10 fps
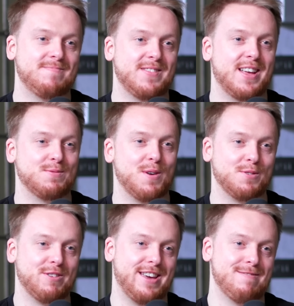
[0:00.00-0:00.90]
That's what I'll
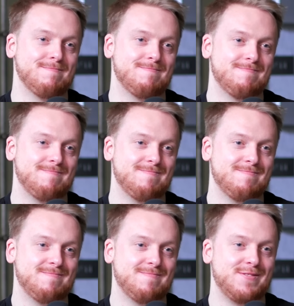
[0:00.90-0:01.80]
say.
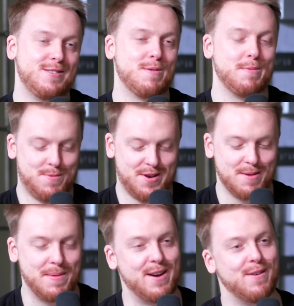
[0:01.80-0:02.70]
You probably wanted
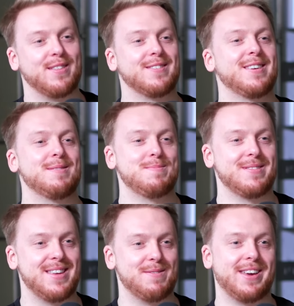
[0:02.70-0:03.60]
a better answer,
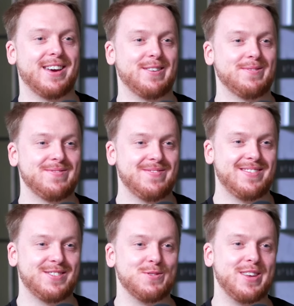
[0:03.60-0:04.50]
but there we go.
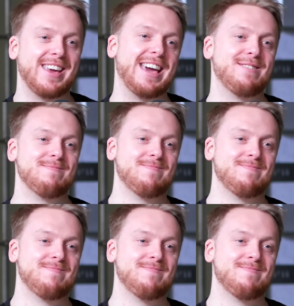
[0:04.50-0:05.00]
So what are you getting?